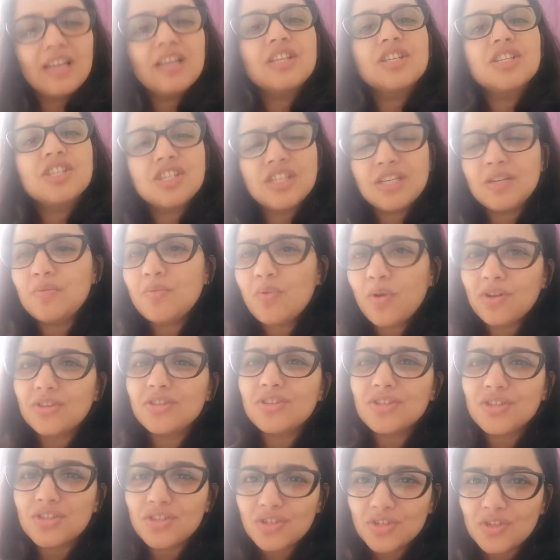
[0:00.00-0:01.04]
She
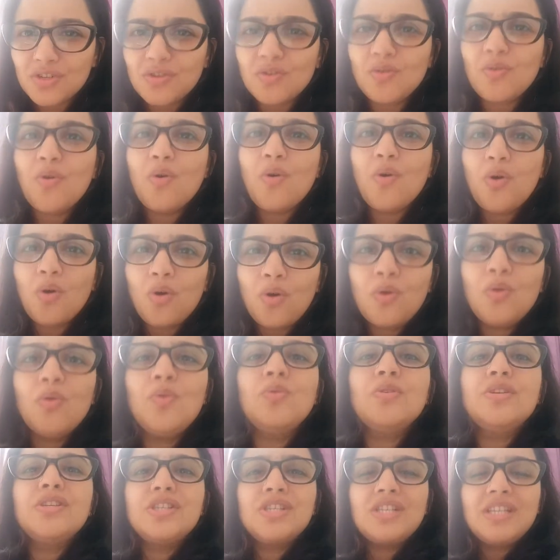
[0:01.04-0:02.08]
wants to know
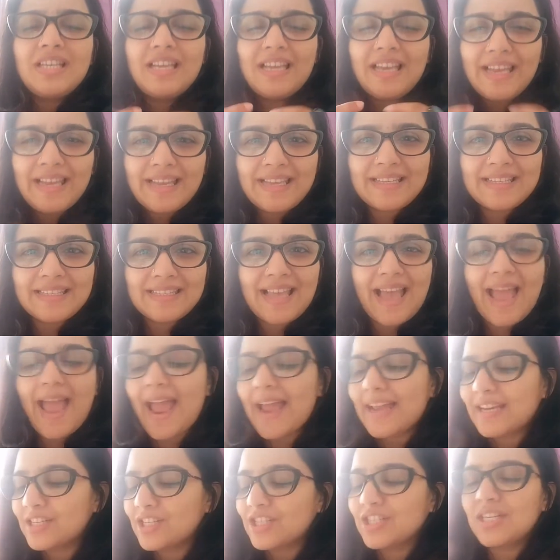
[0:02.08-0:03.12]
who she is
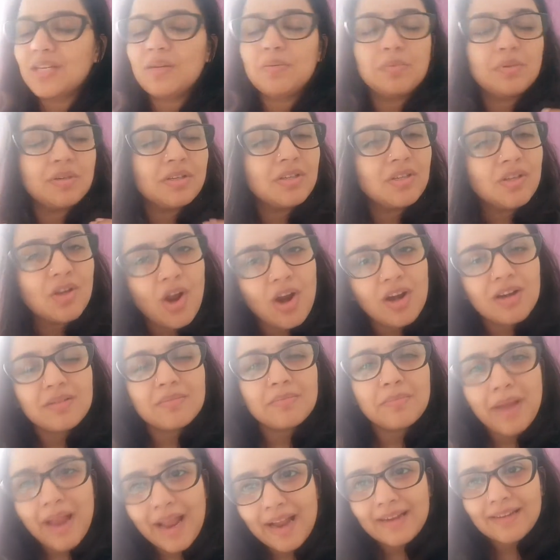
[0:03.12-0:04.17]
and she will not
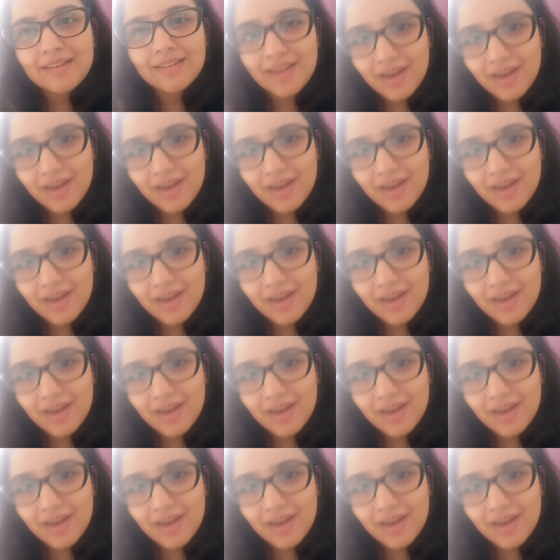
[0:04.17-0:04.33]
back